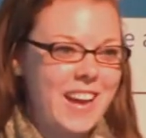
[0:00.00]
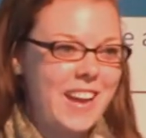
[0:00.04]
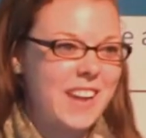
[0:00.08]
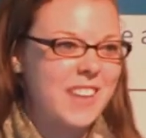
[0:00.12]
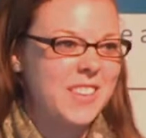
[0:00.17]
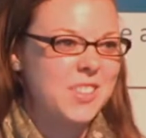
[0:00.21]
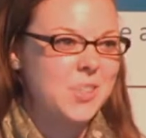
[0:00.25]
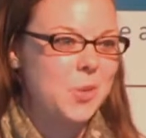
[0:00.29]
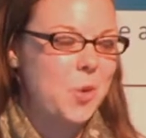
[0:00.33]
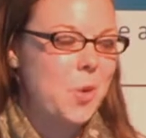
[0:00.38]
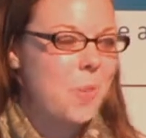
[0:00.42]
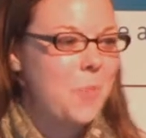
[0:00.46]

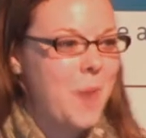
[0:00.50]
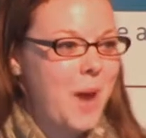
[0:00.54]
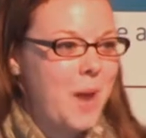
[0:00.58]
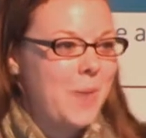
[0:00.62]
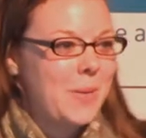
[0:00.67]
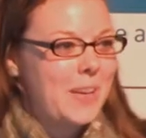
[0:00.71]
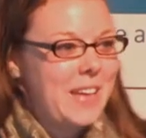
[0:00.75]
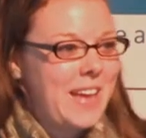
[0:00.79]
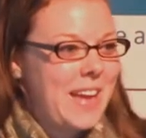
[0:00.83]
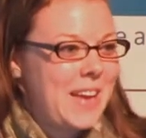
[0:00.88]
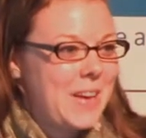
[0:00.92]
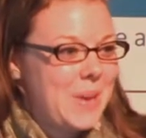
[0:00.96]
And so
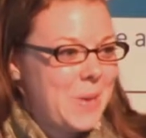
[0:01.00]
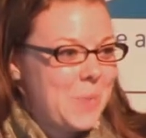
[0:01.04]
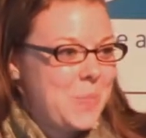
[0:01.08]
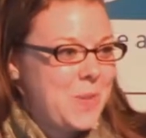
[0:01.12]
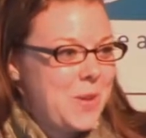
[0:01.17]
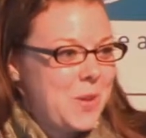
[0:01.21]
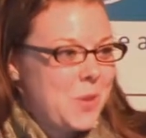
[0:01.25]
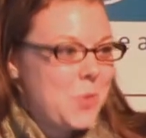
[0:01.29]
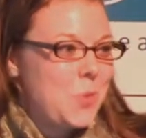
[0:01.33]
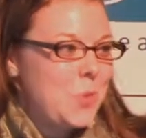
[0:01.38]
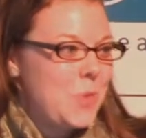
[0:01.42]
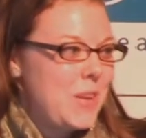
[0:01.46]
Obama can't
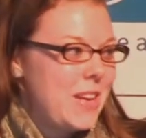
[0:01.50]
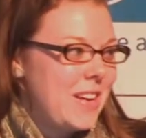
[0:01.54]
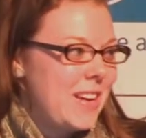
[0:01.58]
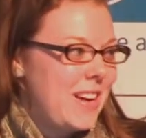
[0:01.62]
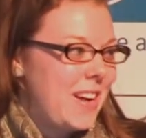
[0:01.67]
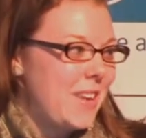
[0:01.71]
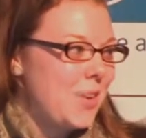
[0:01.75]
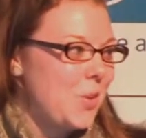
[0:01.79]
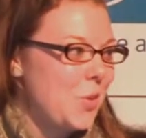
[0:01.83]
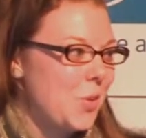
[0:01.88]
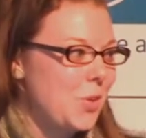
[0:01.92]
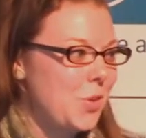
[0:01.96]
appear weak
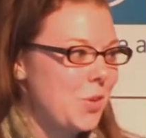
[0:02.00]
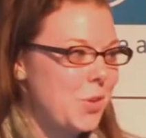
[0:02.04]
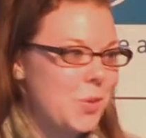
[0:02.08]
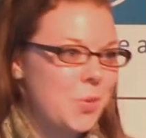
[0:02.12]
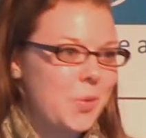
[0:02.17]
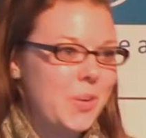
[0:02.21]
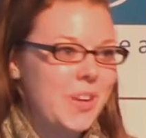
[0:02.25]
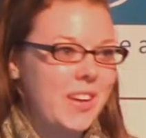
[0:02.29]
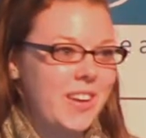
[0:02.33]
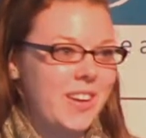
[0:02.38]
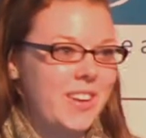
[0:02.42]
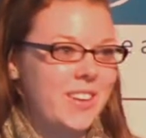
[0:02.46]
on North
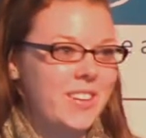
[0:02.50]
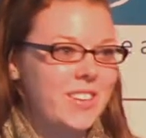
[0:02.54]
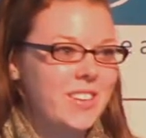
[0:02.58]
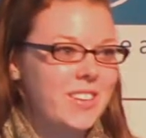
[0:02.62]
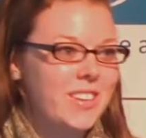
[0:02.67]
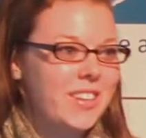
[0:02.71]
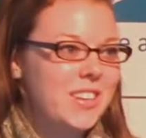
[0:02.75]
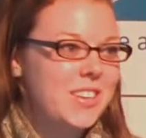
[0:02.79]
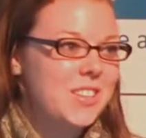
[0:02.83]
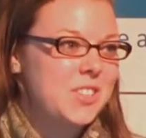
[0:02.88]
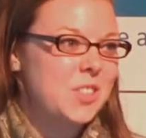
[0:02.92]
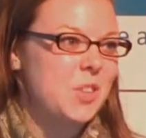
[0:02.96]
Korea.
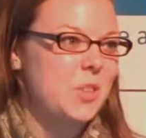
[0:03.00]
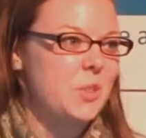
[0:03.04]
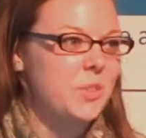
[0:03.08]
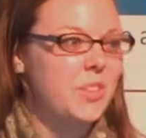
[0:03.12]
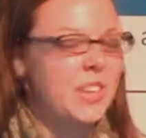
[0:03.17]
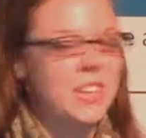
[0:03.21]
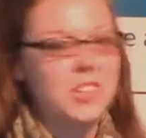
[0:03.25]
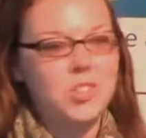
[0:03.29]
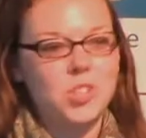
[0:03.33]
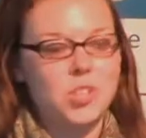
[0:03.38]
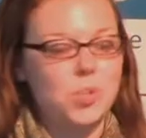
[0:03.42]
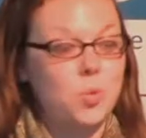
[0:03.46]
So
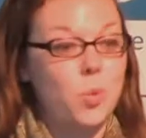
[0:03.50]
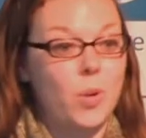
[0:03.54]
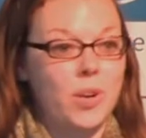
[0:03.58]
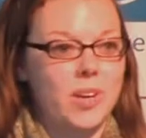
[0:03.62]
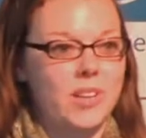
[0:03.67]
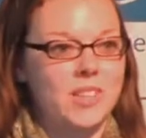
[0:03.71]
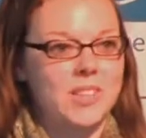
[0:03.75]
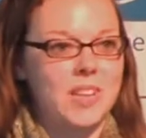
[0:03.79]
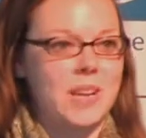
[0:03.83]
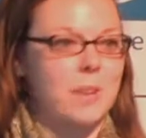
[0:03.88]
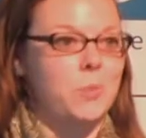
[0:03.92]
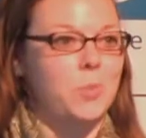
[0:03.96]
that's just one
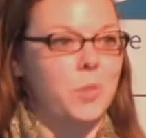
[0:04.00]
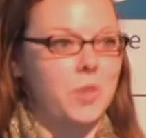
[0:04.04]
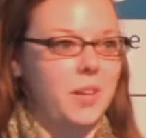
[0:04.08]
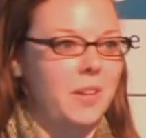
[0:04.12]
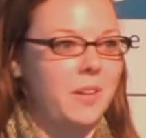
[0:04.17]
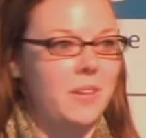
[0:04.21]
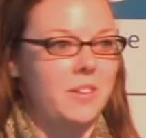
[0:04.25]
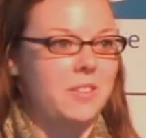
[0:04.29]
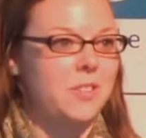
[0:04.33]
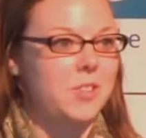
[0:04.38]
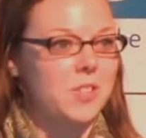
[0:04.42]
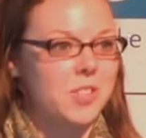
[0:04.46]
example.
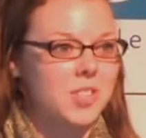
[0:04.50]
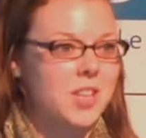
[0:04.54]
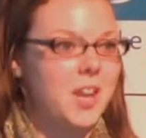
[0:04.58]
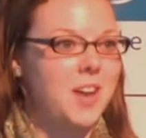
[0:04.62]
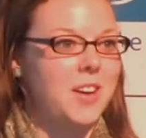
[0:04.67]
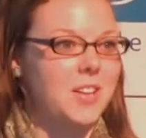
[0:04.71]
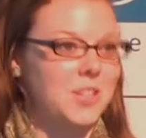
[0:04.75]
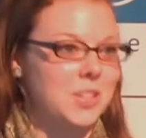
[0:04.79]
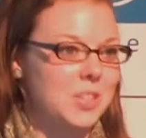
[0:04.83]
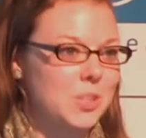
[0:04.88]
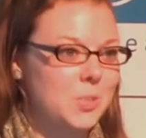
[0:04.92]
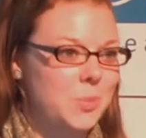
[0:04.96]
There's
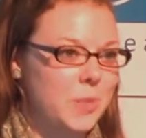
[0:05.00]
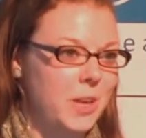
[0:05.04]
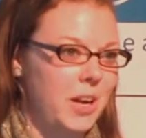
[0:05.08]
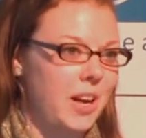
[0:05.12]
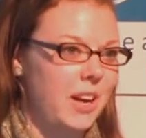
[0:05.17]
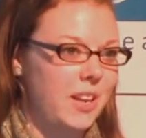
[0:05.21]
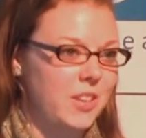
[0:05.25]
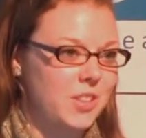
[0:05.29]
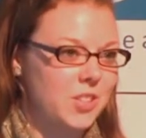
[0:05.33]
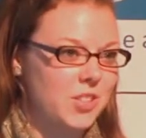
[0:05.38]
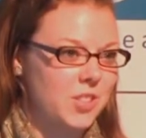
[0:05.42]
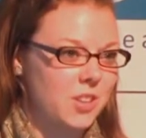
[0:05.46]
tons, but
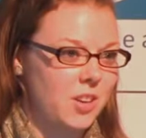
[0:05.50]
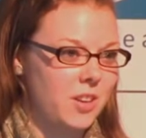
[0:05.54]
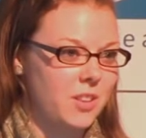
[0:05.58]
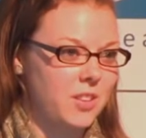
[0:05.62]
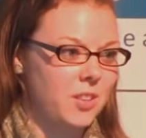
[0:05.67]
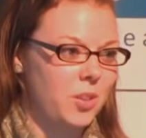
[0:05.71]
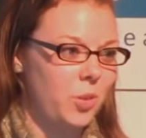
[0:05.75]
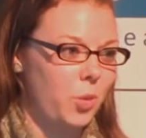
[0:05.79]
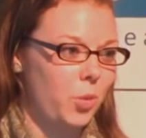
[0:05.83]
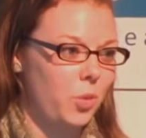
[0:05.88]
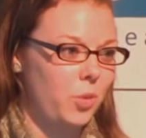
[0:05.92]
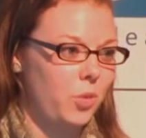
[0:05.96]
I just thought
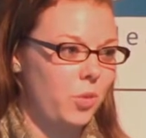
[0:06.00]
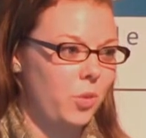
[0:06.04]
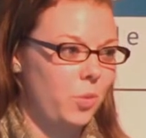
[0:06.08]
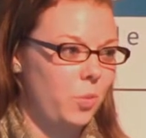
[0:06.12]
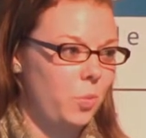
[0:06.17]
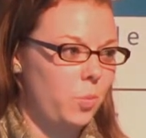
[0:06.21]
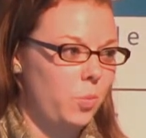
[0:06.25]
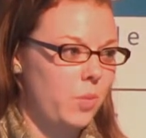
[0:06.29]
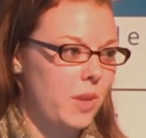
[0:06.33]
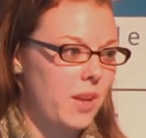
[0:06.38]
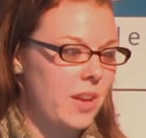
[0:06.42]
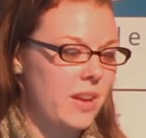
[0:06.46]
this was,
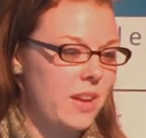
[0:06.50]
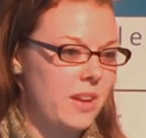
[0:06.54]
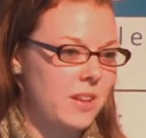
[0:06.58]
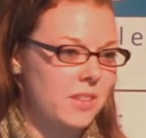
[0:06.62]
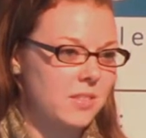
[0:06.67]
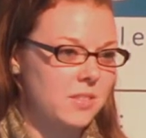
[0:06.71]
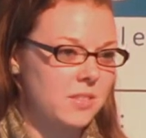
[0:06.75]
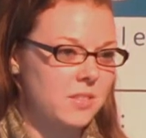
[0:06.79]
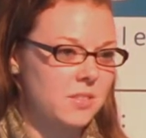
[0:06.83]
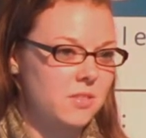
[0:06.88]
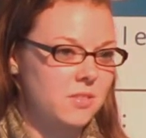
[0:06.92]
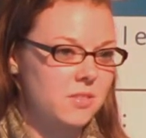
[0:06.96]

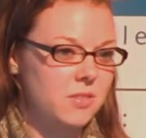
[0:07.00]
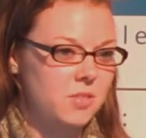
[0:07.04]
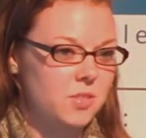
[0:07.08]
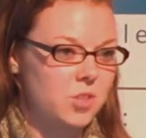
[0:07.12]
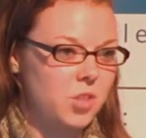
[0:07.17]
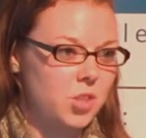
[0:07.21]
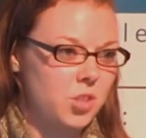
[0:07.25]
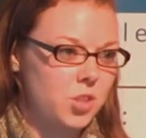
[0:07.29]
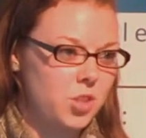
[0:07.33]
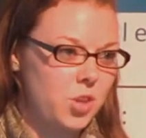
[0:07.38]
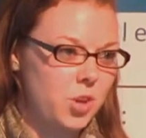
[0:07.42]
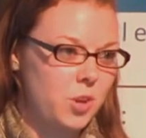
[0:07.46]
it
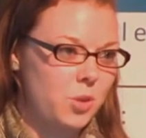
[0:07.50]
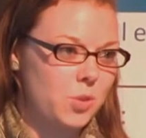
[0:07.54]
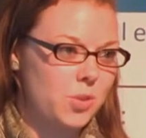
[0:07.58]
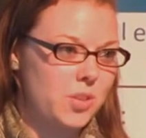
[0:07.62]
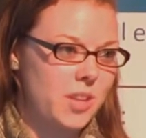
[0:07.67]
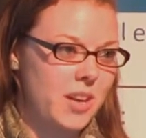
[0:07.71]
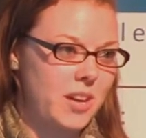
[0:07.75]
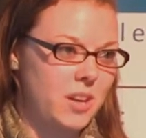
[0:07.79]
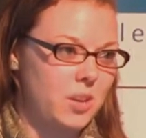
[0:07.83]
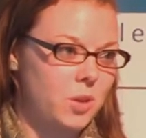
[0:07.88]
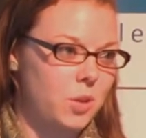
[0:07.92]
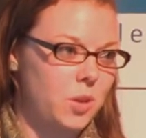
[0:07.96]
just shows
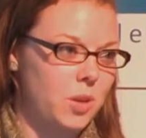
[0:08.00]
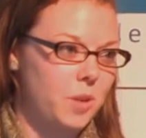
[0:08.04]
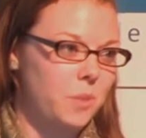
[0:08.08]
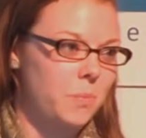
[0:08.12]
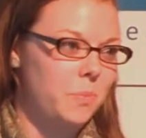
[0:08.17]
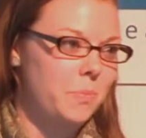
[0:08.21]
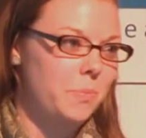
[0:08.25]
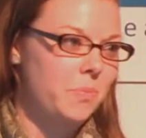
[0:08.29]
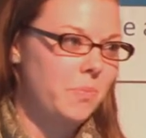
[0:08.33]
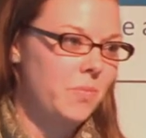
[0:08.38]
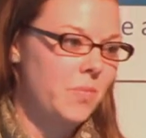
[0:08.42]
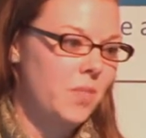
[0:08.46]

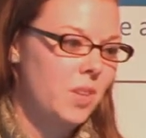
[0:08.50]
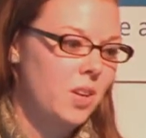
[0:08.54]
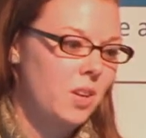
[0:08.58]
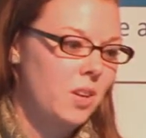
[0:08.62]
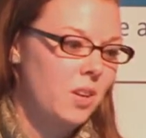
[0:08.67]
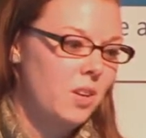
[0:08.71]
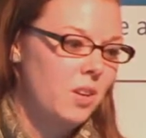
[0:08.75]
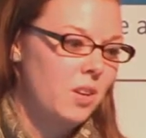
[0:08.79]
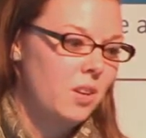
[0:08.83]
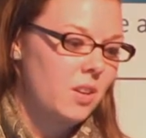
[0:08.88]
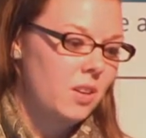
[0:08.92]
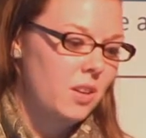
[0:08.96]
how
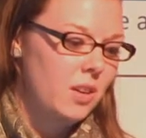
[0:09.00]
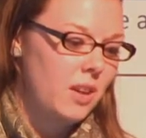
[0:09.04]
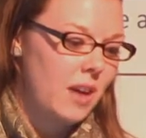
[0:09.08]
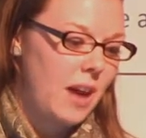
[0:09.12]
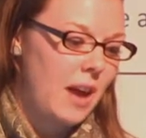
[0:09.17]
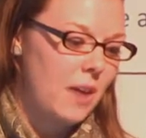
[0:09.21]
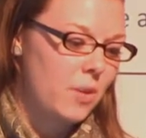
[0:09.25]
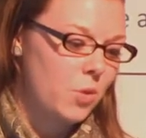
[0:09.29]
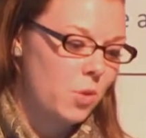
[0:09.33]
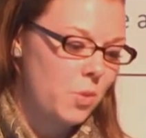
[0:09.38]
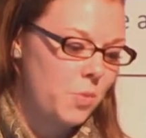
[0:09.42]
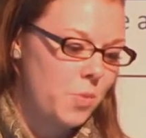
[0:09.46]

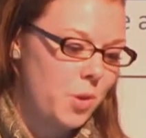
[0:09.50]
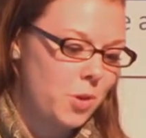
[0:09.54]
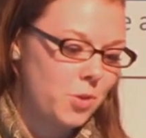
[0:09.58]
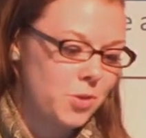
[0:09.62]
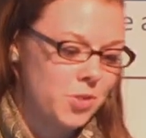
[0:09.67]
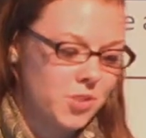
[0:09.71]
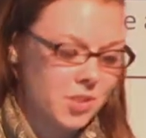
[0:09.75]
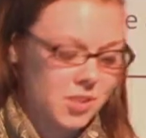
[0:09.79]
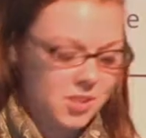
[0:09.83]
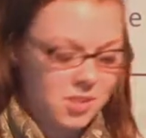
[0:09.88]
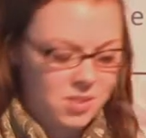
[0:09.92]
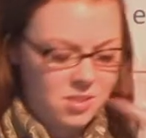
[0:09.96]
to
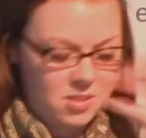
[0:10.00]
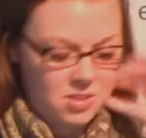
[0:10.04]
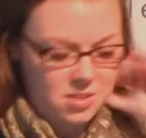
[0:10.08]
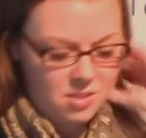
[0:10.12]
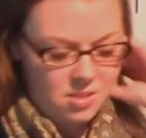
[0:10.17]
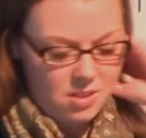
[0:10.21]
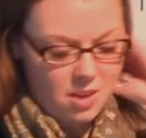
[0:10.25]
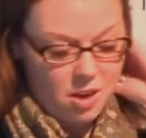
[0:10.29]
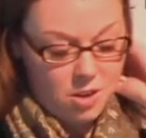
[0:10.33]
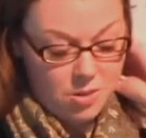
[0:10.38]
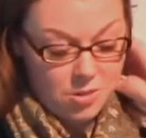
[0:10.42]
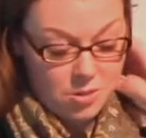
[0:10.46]
approach this
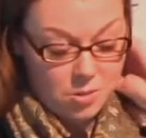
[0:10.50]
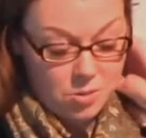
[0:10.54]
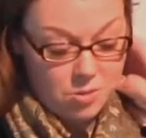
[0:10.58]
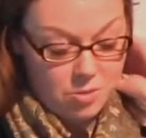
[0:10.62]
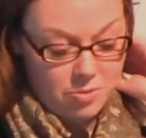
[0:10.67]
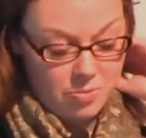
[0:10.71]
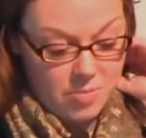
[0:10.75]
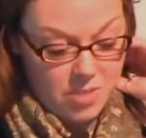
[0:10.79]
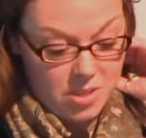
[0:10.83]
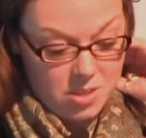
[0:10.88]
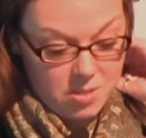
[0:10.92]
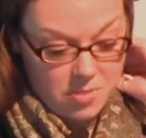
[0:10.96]
is also
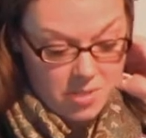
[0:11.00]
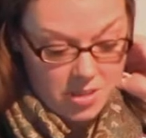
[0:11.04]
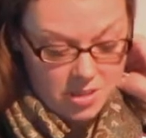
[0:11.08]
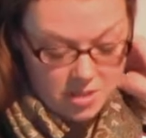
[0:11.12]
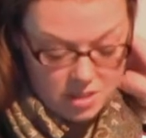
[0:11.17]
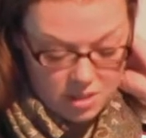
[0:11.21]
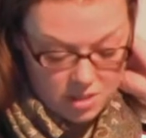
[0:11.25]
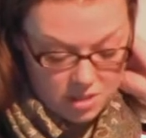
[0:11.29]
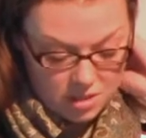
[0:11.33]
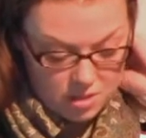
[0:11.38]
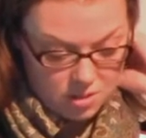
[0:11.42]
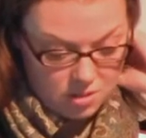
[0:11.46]
driven by
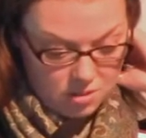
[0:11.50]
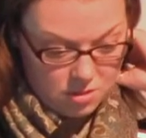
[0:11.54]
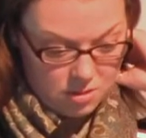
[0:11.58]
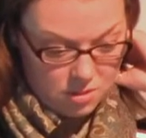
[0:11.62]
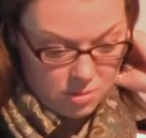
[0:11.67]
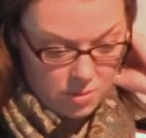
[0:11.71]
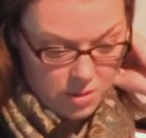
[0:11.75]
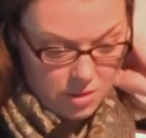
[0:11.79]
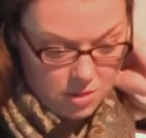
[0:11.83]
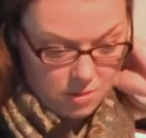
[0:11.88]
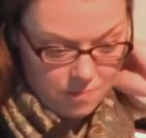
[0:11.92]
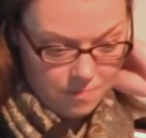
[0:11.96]
domestic issues
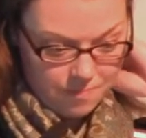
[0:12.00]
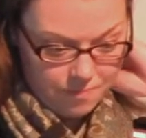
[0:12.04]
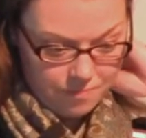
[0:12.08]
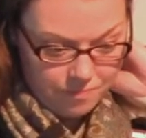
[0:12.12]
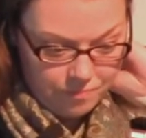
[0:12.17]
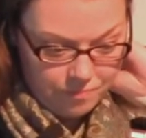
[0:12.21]
as well.